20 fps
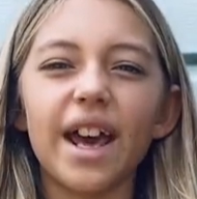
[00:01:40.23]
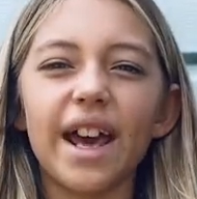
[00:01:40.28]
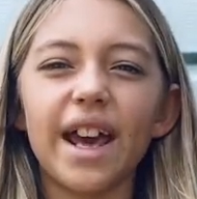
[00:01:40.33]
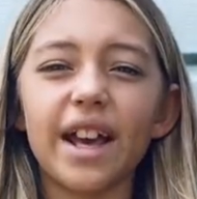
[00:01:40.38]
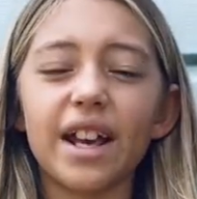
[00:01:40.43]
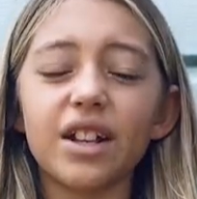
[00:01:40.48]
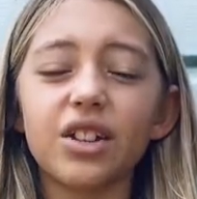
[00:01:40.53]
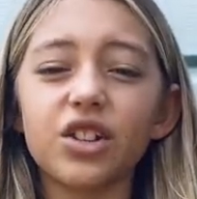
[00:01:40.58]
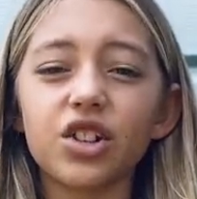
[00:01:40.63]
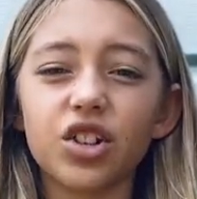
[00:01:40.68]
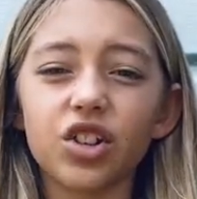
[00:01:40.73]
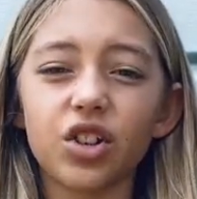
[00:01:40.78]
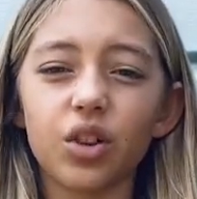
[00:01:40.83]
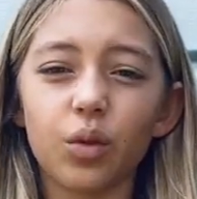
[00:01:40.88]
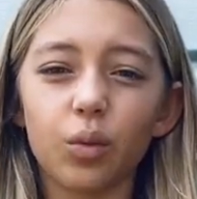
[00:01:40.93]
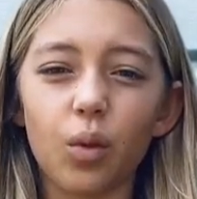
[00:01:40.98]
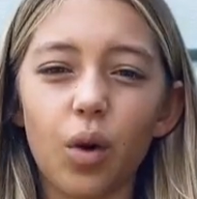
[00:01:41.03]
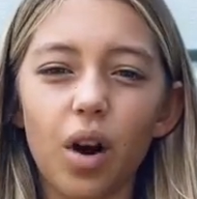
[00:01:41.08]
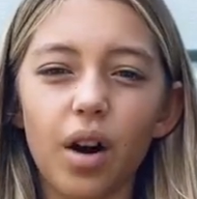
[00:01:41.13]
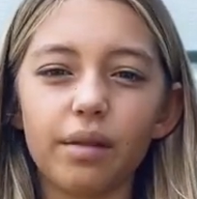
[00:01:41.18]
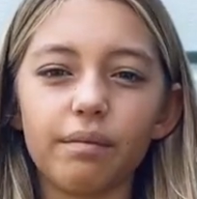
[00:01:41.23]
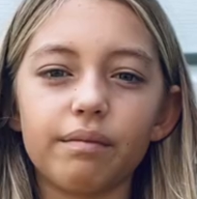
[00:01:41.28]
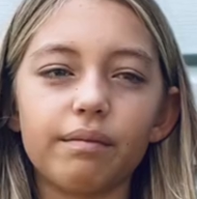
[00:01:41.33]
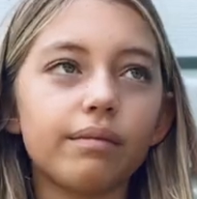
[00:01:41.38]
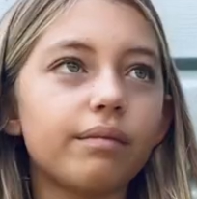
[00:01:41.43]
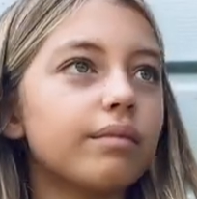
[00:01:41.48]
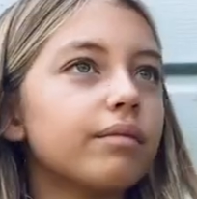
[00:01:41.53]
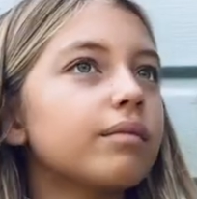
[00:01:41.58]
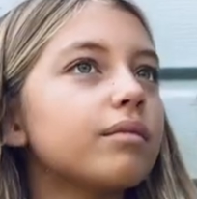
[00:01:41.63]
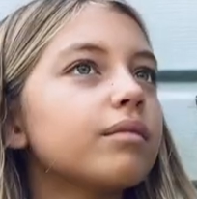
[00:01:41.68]
into your
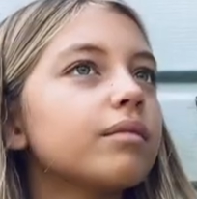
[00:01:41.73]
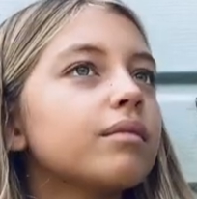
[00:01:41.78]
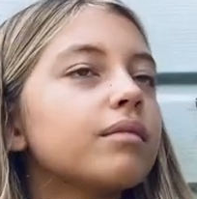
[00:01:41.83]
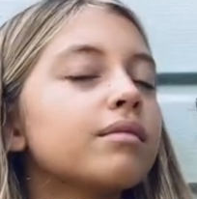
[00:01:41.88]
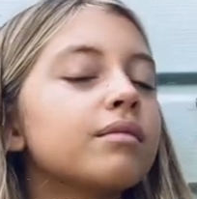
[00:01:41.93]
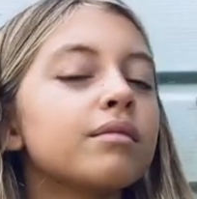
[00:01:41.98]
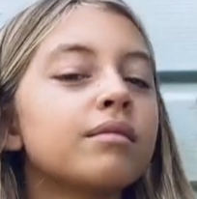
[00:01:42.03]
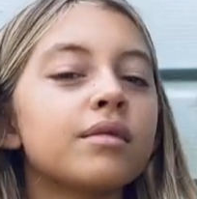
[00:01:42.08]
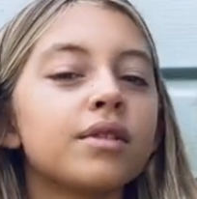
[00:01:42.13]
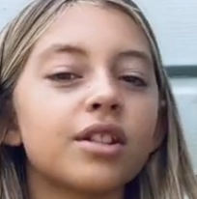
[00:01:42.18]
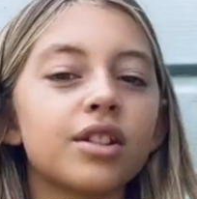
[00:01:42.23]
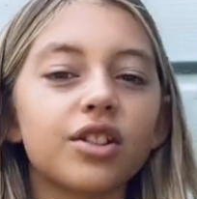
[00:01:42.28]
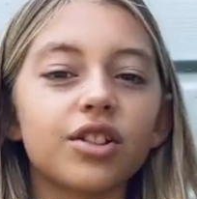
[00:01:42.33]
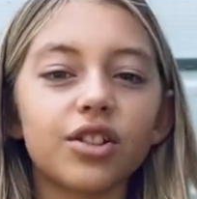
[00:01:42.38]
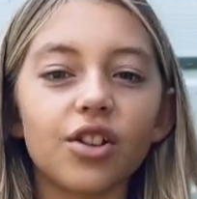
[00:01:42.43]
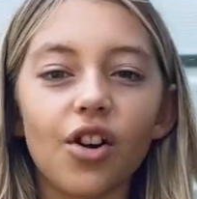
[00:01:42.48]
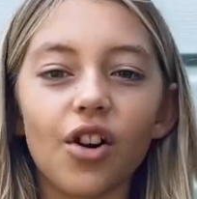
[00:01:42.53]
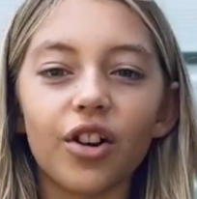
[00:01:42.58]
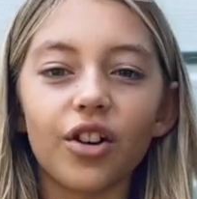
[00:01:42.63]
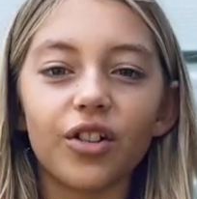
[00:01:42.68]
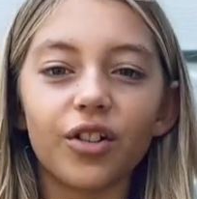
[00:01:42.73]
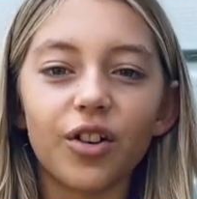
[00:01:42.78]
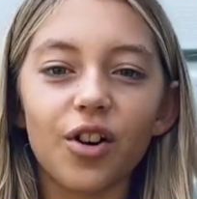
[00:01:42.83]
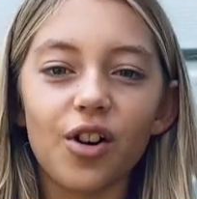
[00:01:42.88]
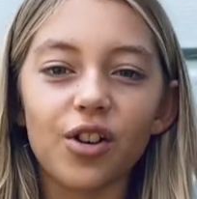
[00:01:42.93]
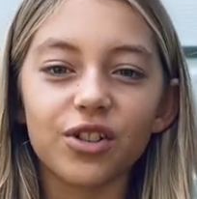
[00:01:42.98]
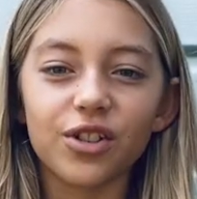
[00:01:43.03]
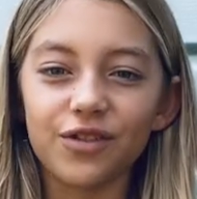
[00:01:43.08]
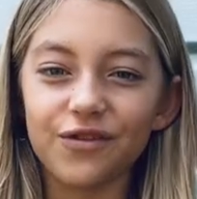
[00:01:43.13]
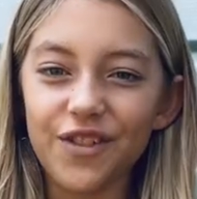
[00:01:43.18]
Sorry, the
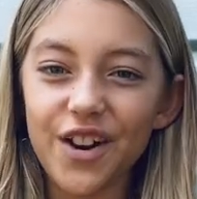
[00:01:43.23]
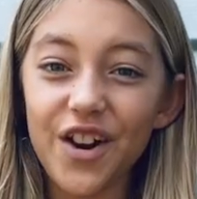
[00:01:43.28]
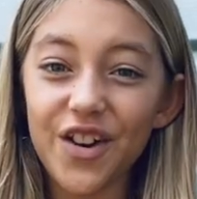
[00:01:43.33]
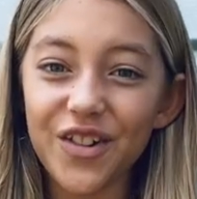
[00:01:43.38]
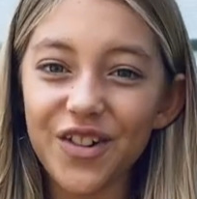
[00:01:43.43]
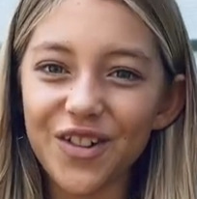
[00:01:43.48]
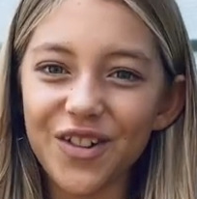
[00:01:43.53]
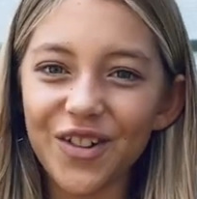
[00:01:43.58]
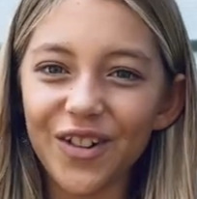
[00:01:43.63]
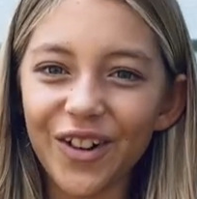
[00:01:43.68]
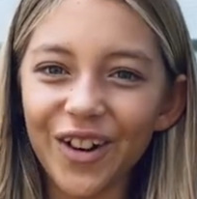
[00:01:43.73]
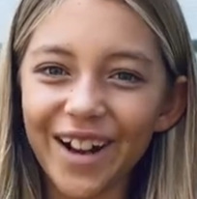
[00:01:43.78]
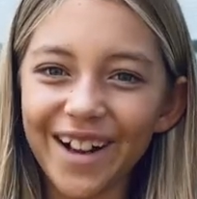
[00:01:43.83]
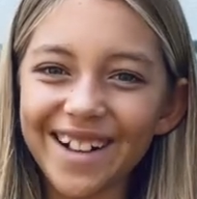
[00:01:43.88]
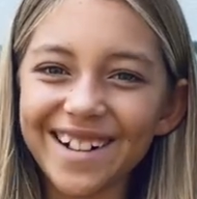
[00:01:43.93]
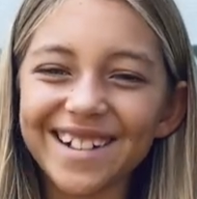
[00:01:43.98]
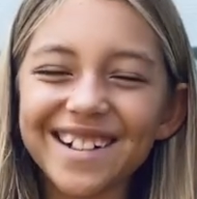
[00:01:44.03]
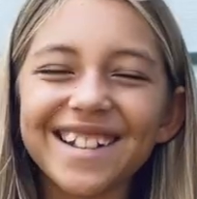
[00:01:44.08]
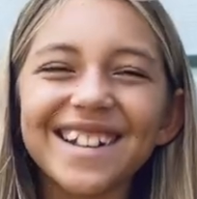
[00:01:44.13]
cars are very annoying.